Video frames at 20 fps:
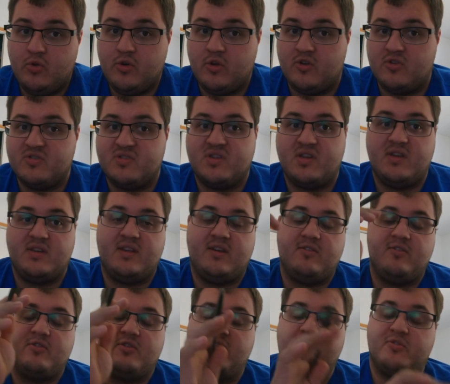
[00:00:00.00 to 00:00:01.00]
knows. I
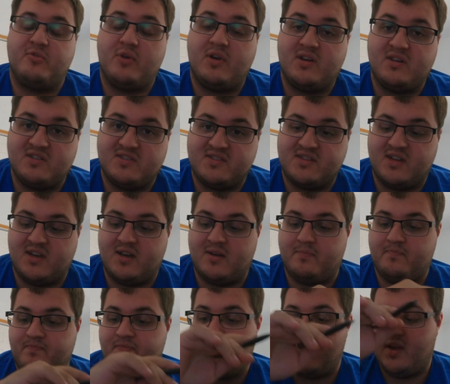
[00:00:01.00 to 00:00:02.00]
downloaded Throttle
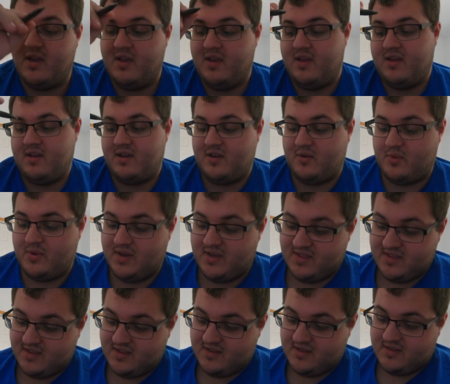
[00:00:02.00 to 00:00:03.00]
Stop. I
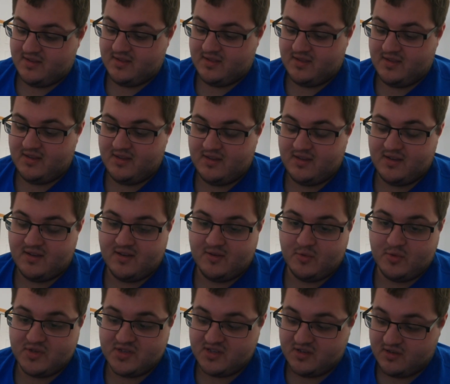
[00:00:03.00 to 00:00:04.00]
ran the
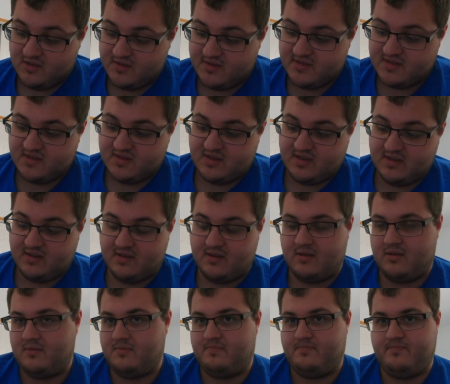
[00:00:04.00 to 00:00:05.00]
results.
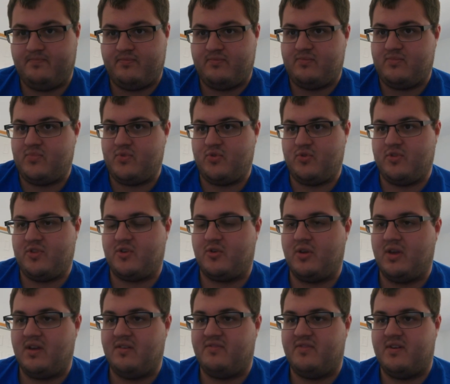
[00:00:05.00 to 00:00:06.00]
I'll throw the
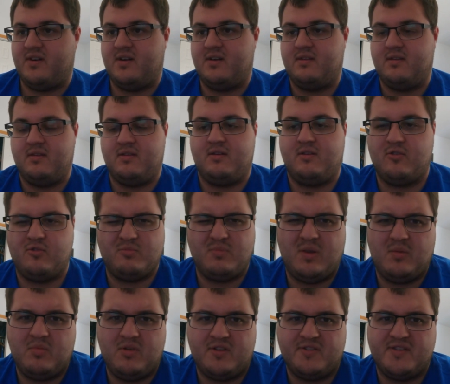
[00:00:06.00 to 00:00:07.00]
graph on, or
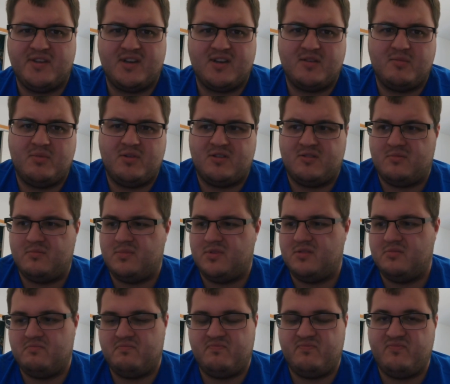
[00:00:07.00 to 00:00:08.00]
maybe I'll talk about them
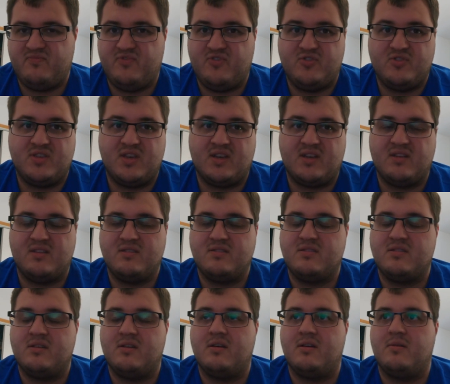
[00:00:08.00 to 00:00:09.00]
in a few
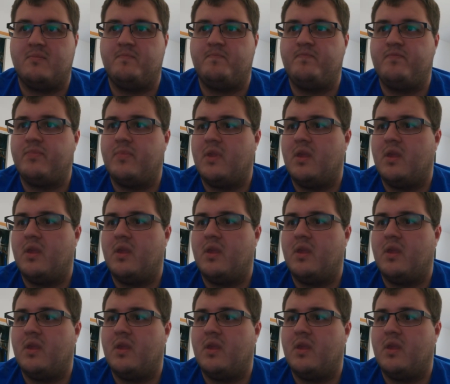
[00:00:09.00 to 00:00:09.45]
seconds. I